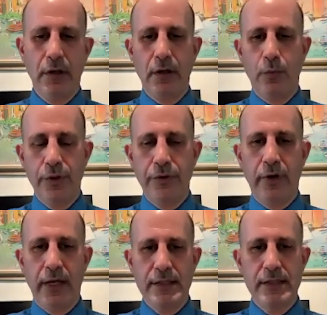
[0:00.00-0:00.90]
with your
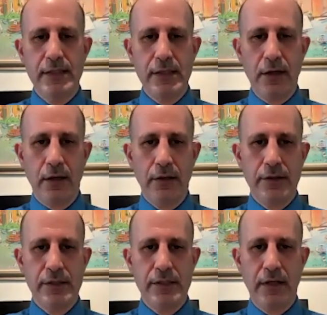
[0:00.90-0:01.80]

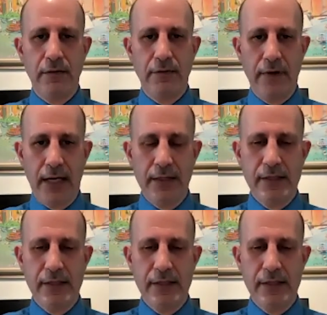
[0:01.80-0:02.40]
anesthesiologist in advance,